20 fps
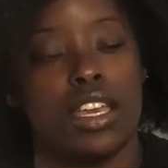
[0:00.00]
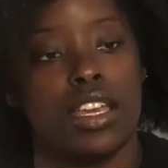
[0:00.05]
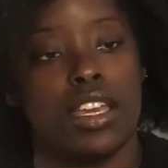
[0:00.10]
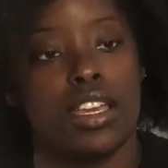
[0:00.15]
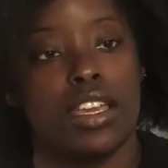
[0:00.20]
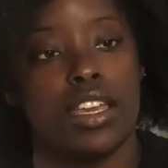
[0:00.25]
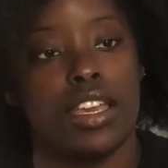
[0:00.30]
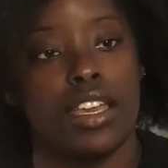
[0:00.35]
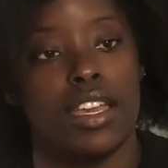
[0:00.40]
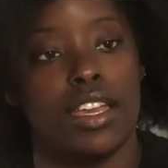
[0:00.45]

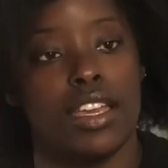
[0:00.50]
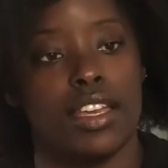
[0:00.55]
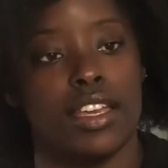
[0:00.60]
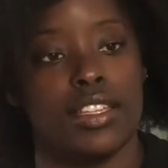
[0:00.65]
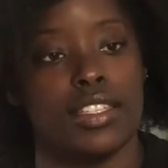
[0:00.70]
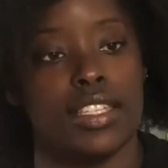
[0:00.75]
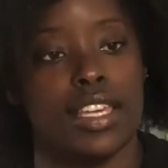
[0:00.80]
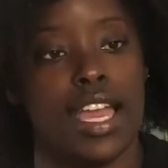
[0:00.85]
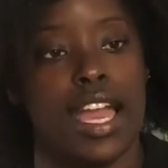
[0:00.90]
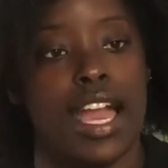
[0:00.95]
and
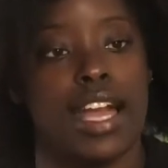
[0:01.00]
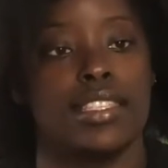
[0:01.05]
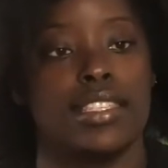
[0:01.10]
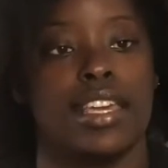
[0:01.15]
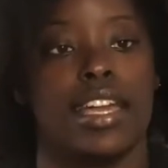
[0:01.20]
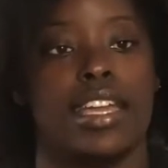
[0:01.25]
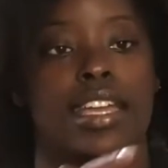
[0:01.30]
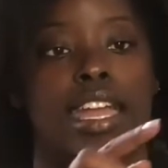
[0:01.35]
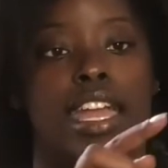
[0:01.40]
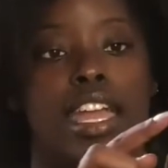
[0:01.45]
it has
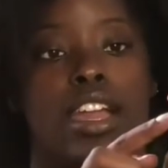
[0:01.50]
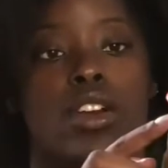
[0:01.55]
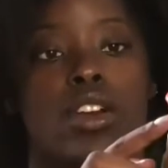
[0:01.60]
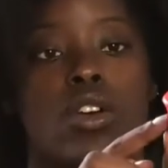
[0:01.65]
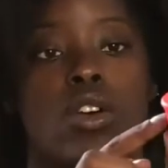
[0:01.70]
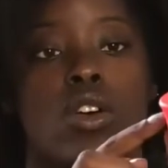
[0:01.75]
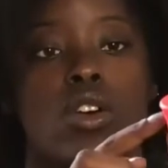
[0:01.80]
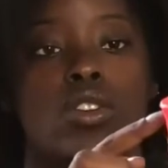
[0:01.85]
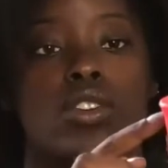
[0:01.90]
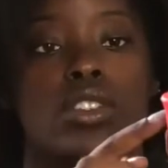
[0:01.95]
like air
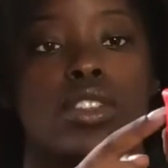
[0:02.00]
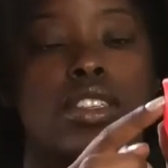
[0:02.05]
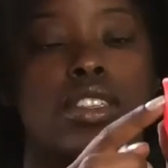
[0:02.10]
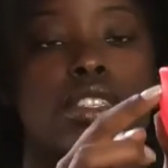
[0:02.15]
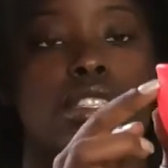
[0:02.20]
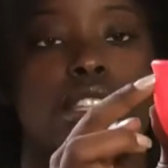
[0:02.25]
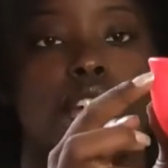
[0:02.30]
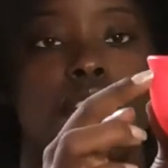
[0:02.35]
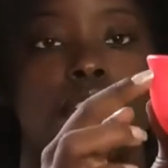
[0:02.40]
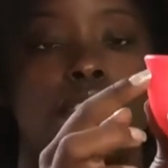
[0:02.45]
holes on the
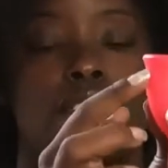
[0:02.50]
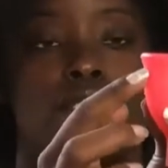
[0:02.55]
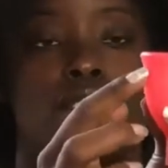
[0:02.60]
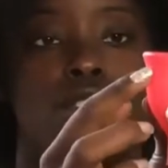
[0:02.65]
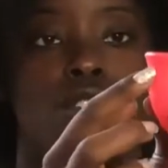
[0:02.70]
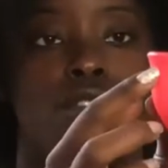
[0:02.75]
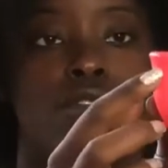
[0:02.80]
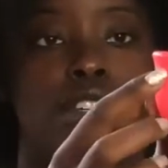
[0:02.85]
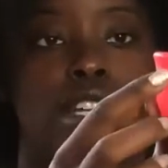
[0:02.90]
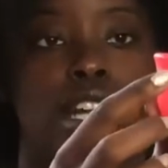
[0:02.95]
sides. I don't know
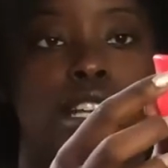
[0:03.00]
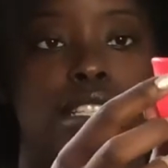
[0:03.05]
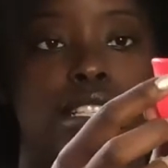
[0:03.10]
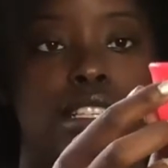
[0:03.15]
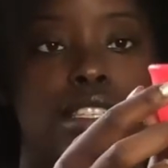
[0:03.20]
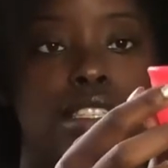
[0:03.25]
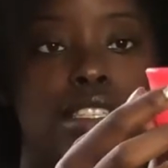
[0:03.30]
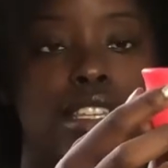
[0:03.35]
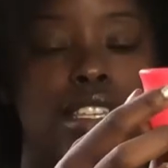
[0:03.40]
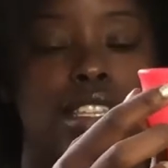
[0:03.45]
if you guys can
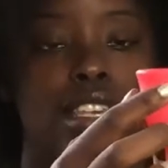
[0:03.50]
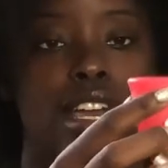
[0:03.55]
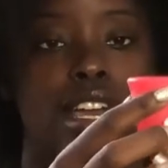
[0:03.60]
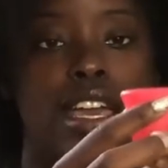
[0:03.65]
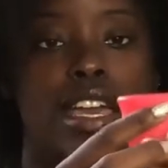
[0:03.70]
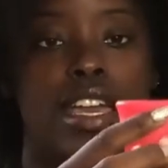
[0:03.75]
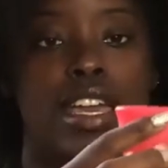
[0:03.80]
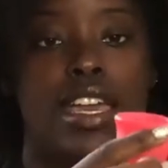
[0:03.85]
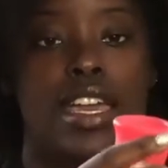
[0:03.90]
see that.